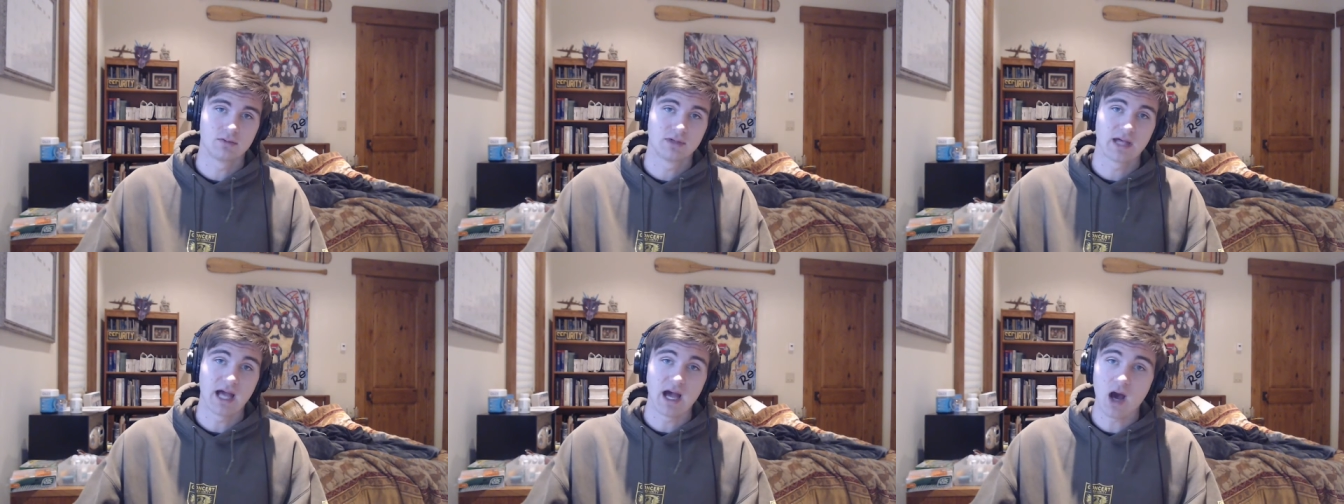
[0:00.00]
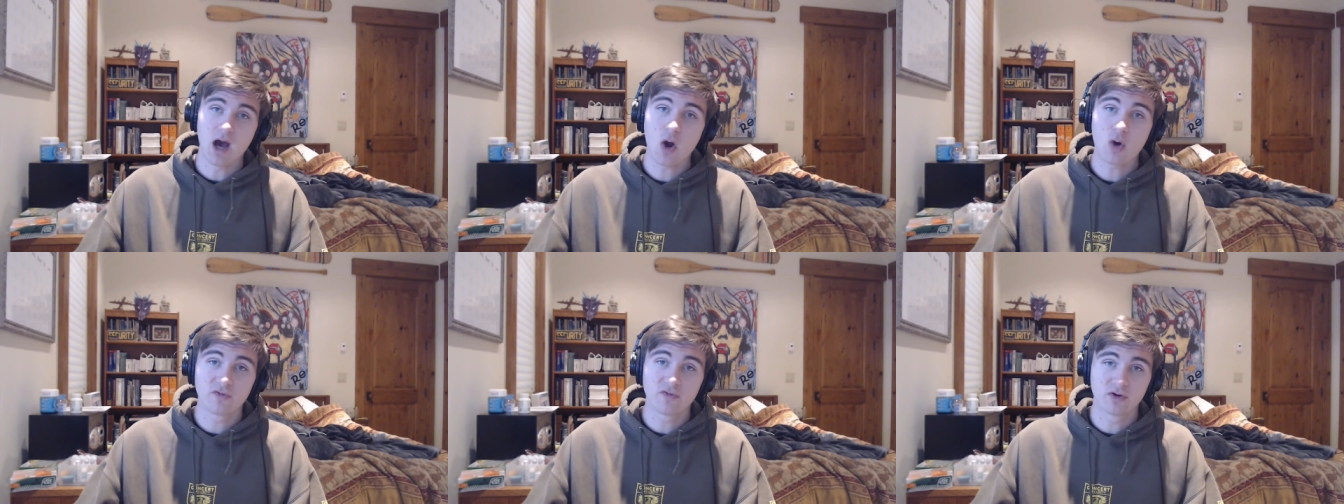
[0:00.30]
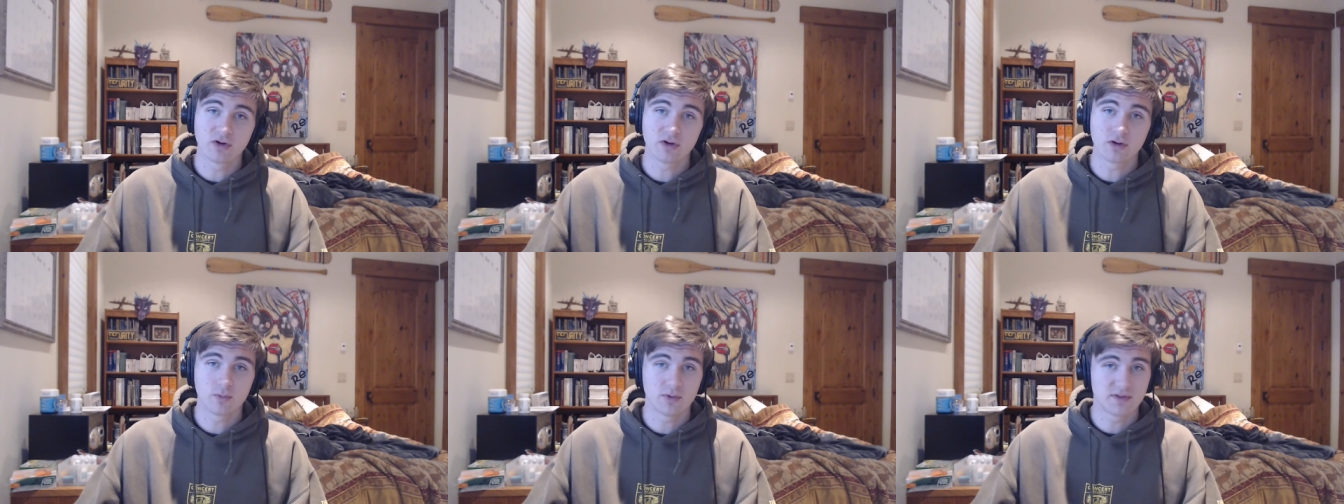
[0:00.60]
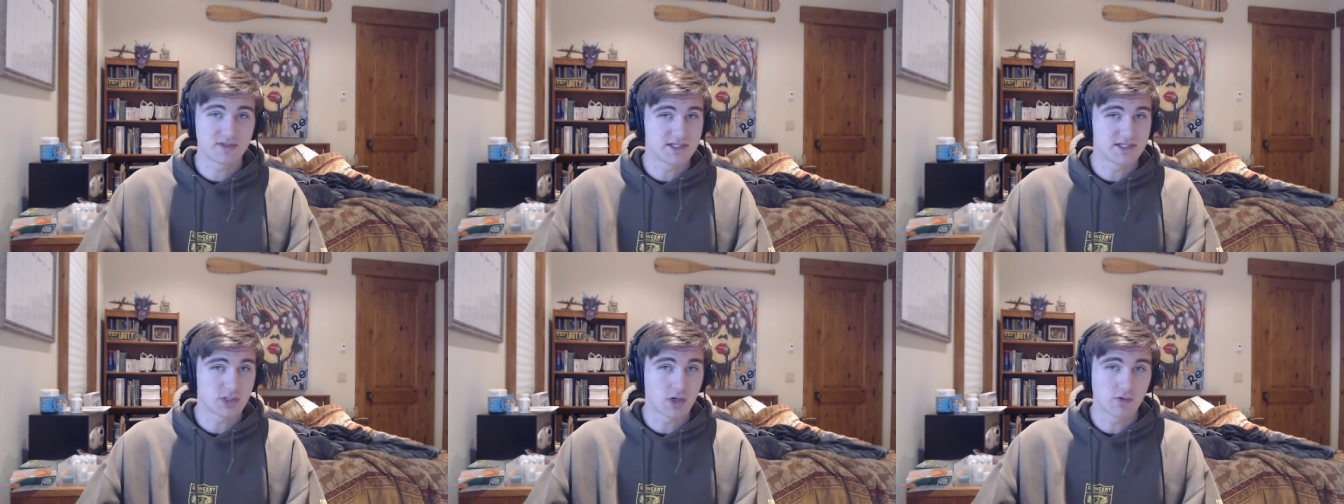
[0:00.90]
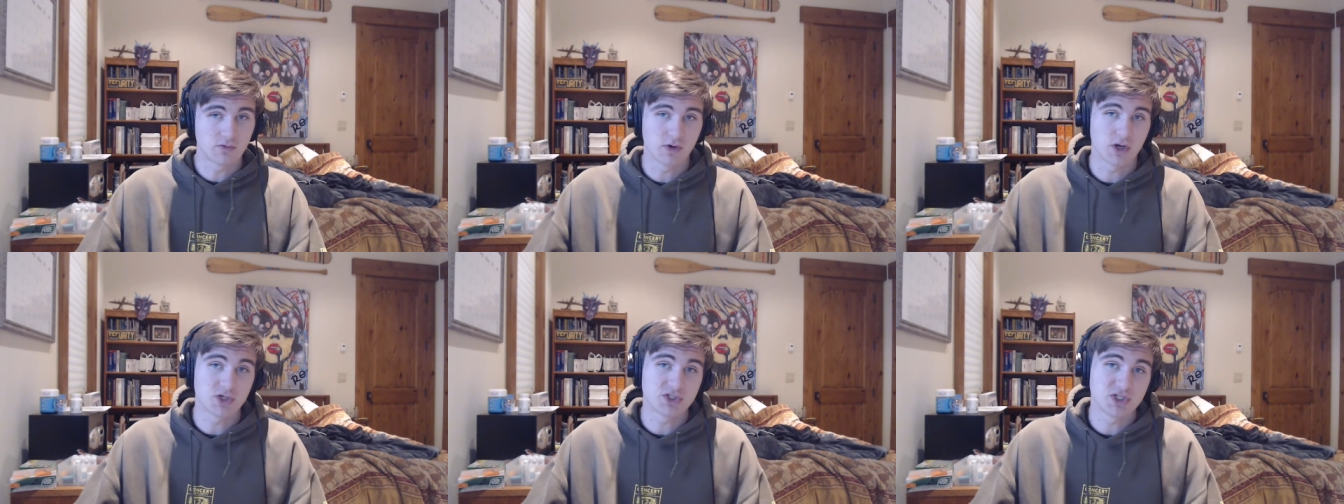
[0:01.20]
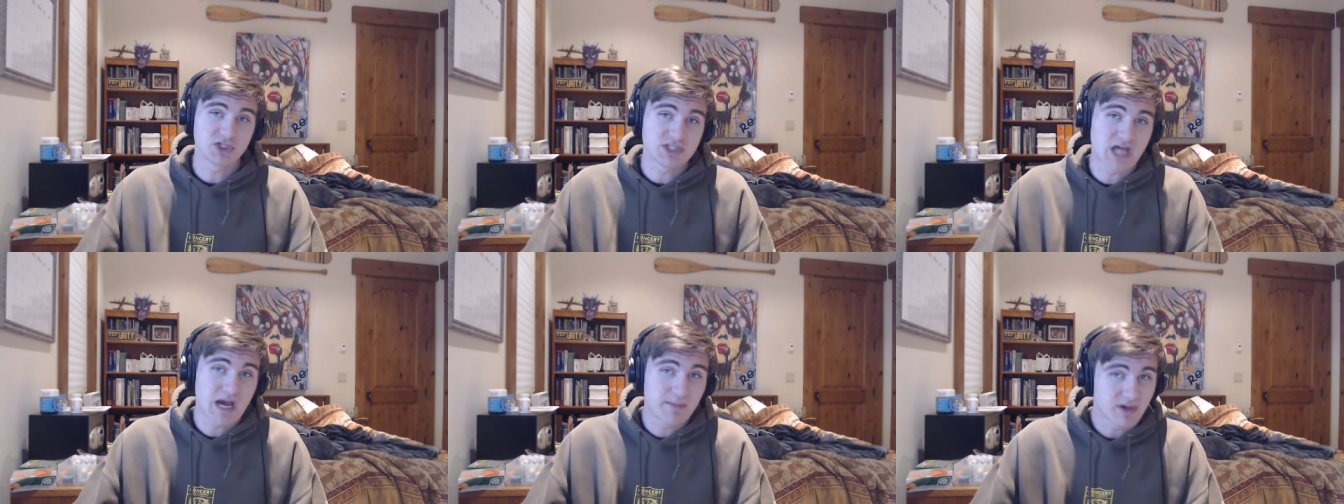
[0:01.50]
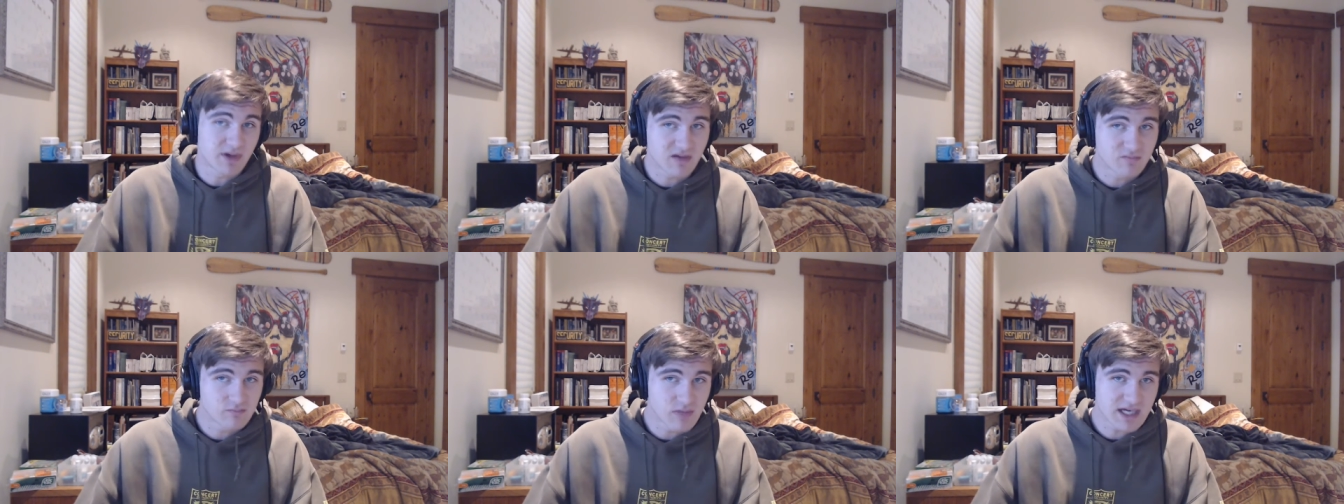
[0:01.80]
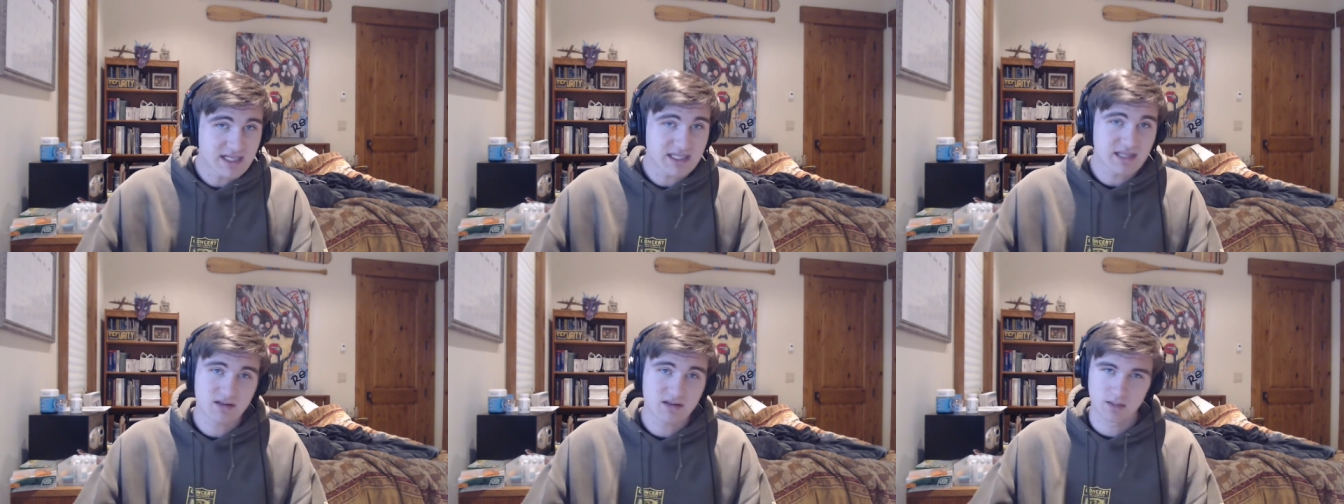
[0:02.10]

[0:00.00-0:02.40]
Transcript: However, with this overarching topic of money,